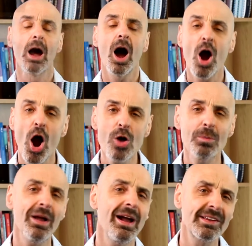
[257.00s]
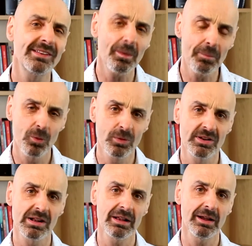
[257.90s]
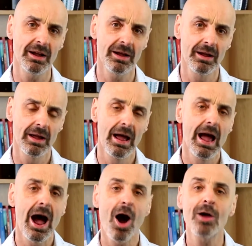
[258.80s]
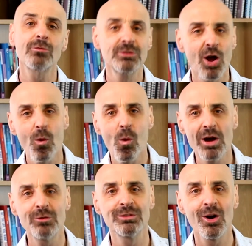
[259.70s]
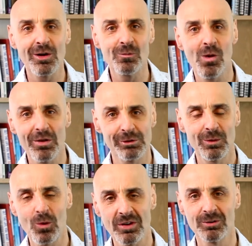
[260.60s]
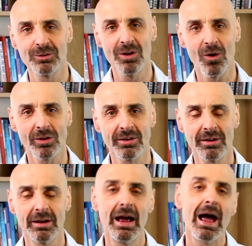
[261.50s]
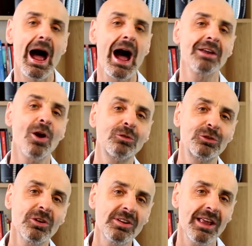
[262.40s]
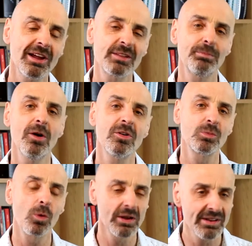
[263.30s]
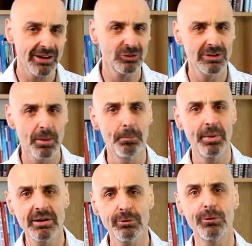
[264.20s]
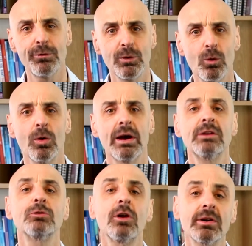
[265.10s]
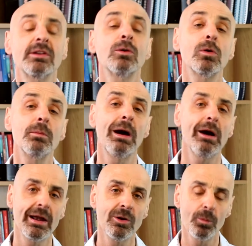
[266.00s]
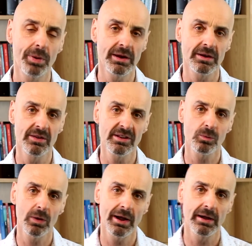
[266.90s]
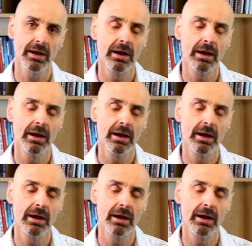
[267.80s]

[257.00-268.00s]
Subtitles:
I hope that example was clear. I have no way of knowing whether it was or not. And I've just exposed what is actually a bit of a flaw in trying to talk about NLP in this way.